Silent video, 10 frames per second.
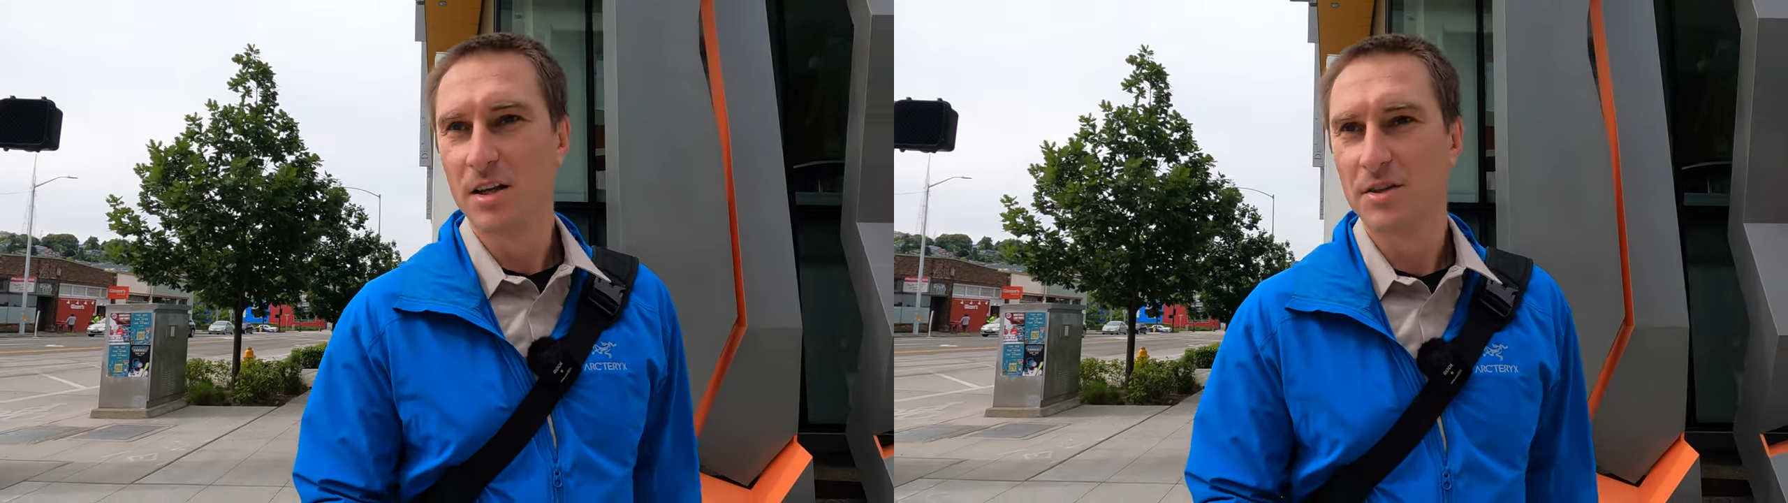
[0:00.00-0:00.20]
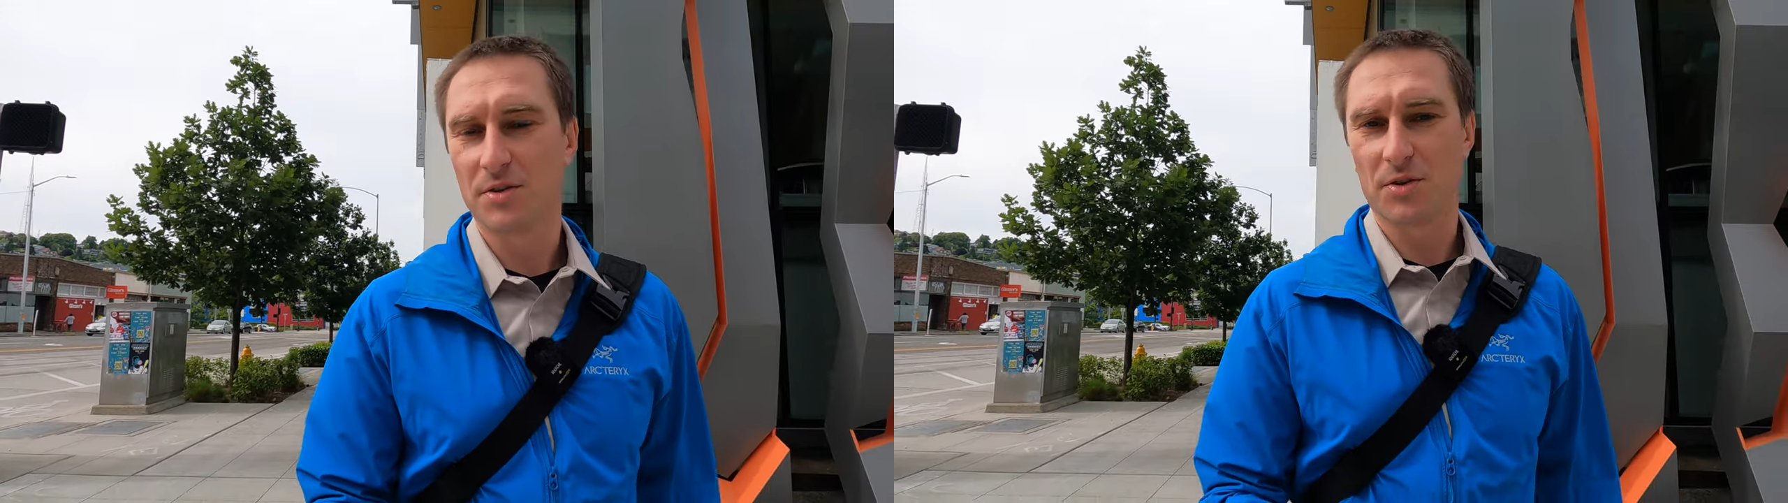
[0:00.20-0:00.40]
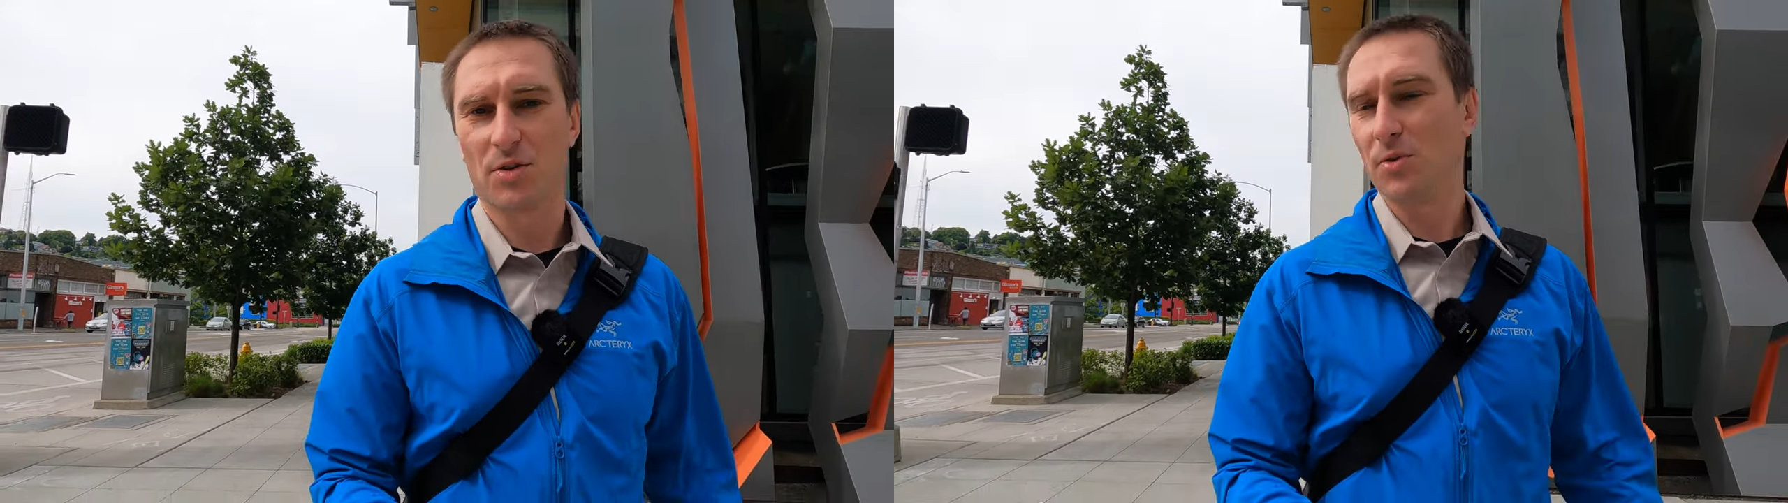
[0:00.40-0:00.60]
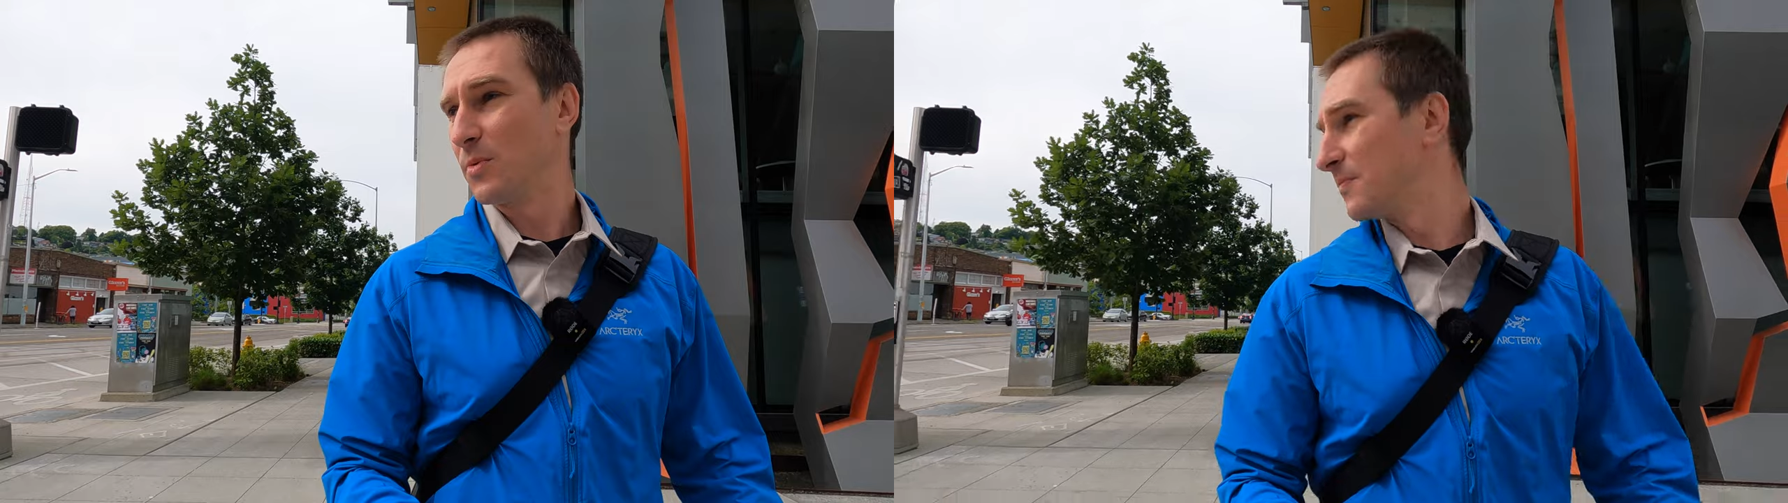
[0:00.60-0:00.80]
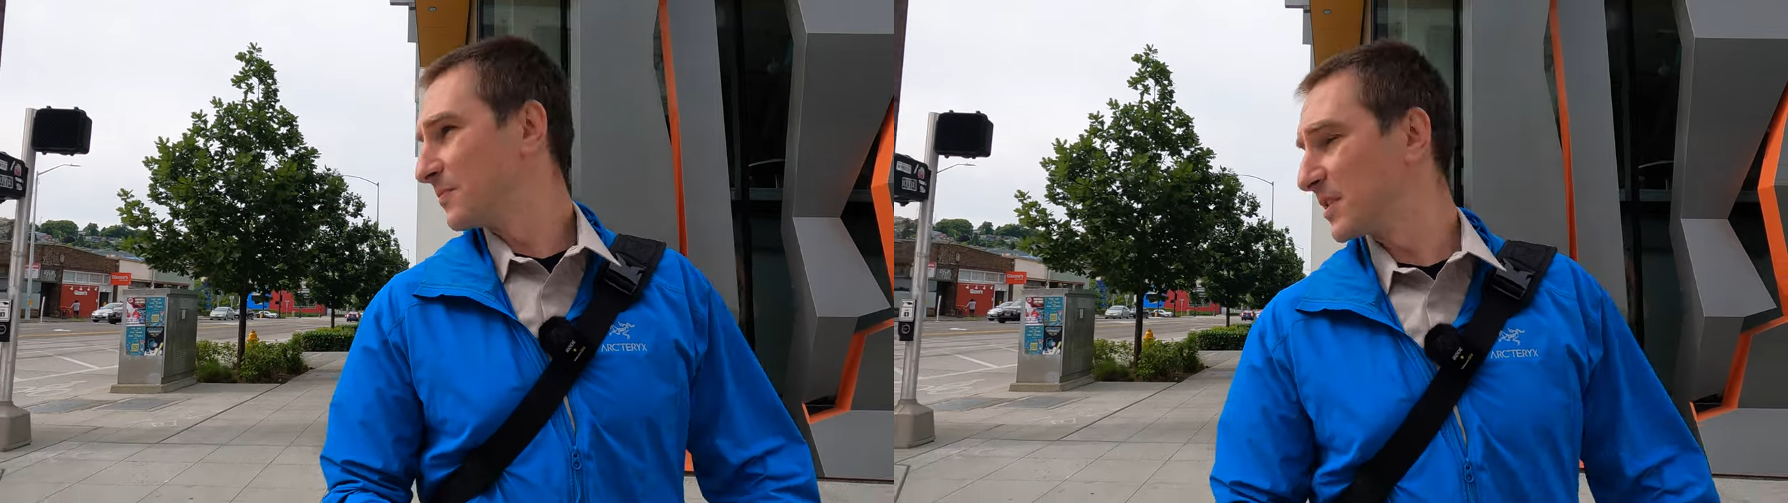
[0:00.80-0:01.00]

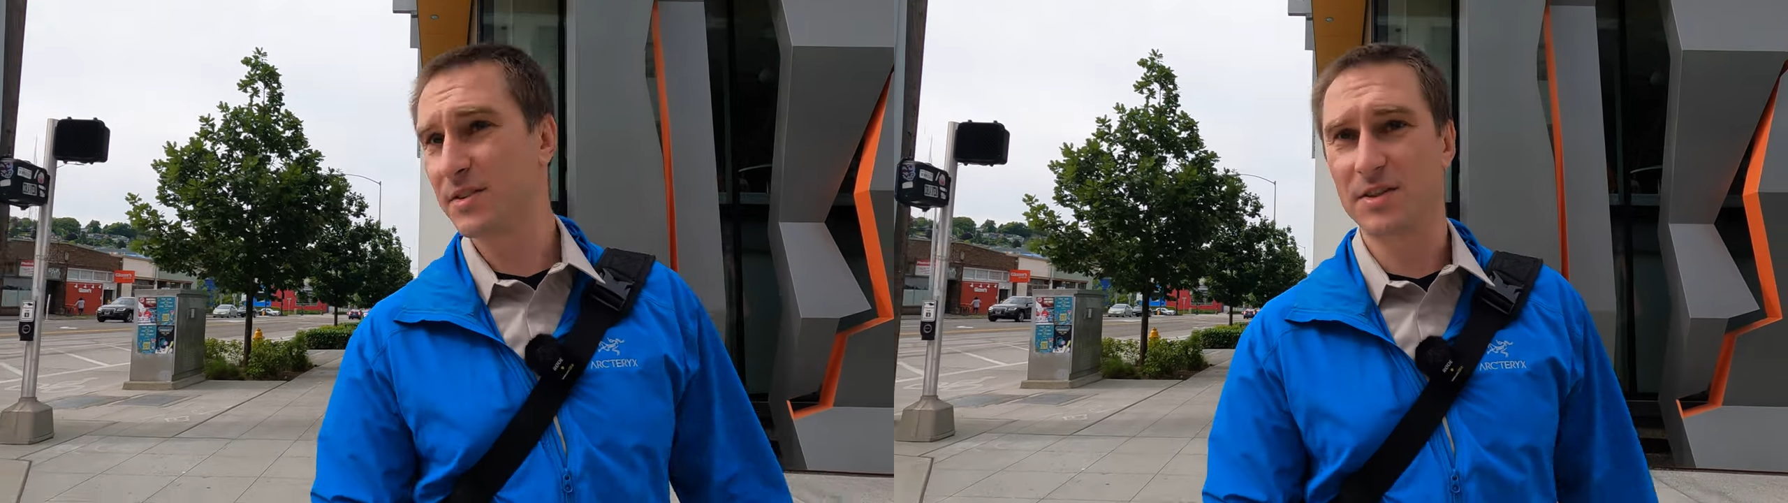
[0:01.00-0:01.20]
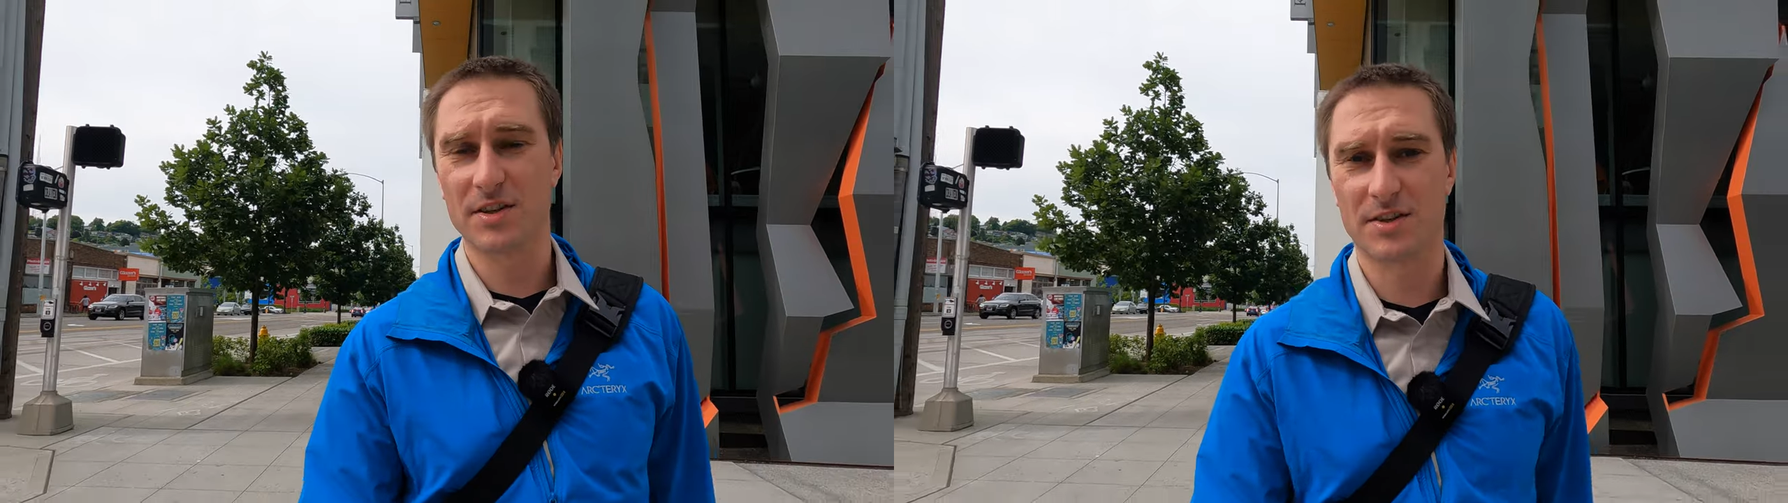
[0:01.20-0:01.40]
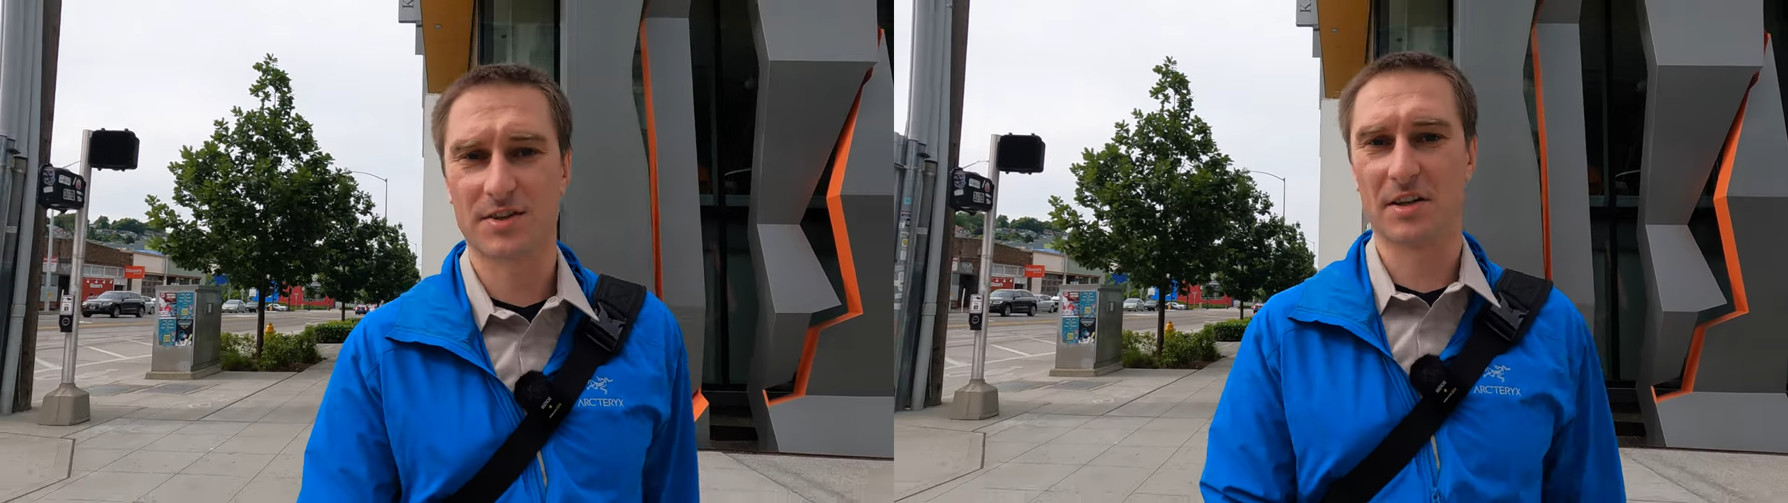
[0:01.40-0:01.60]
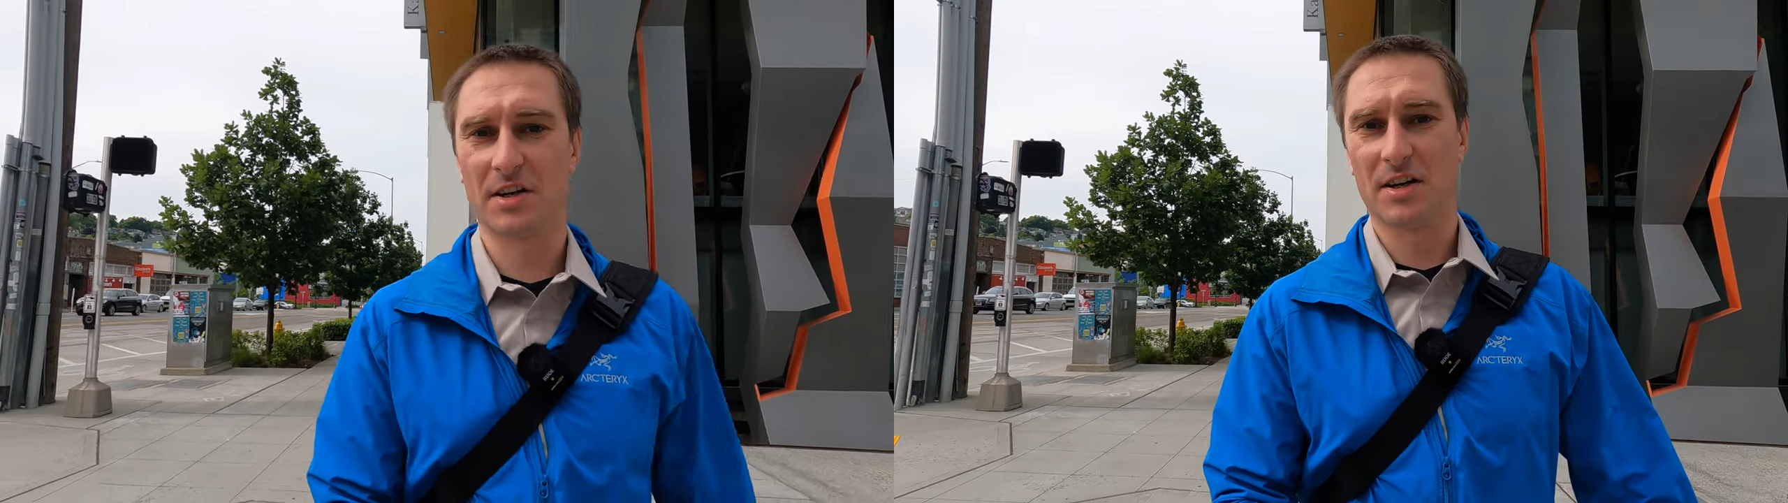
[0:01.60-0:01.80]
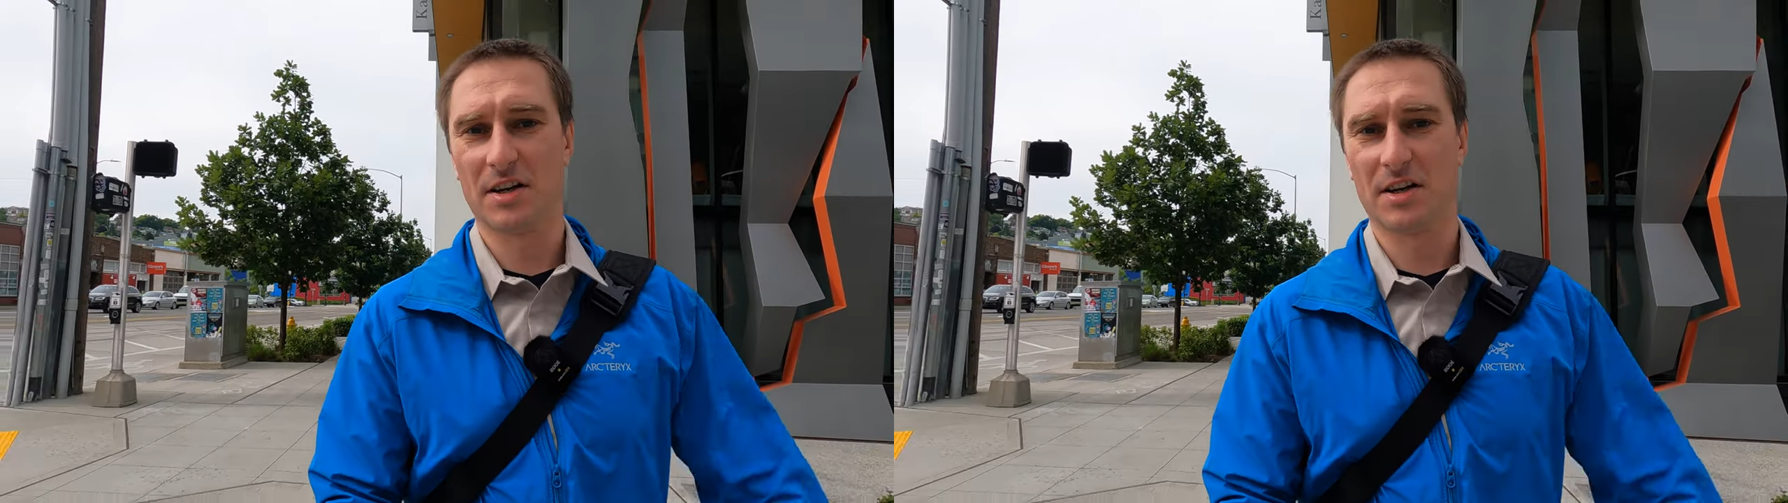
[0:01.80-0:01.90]
So this is